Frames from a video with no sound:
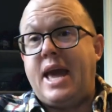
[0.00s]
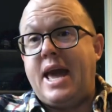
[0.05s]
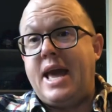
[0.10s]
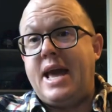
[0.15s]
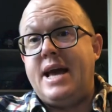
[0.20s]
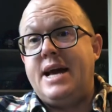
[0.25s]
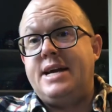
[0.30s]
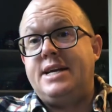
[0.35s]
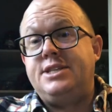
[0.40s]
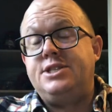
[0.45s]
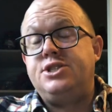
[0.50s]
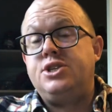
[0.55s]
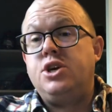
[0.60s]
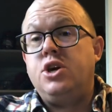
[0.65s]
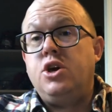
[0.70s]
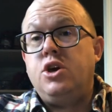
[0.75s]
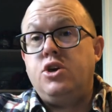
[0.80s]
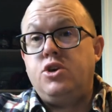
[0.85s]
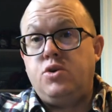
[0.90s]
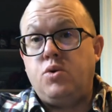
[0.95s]
and
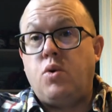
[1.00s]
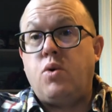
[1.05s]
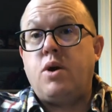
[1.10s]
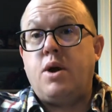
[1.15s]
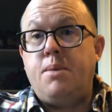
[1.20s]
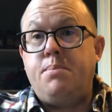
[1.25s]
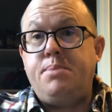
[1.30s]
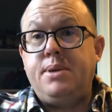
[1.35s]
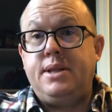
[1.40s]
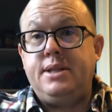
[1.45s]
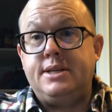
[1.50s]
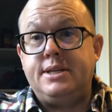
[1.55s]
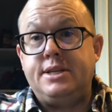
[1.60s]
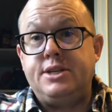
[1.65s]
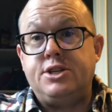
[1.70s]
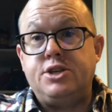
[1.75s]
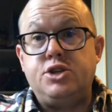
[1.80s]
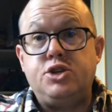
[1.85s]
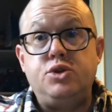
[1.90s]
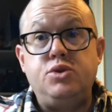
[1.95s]
your ability
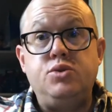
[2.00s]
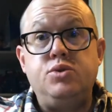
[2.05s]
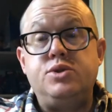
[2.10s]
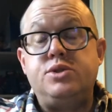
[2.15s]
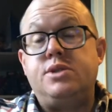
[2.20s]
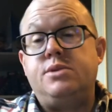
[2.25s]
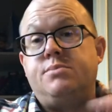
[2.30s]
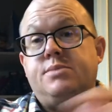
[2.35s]
to use the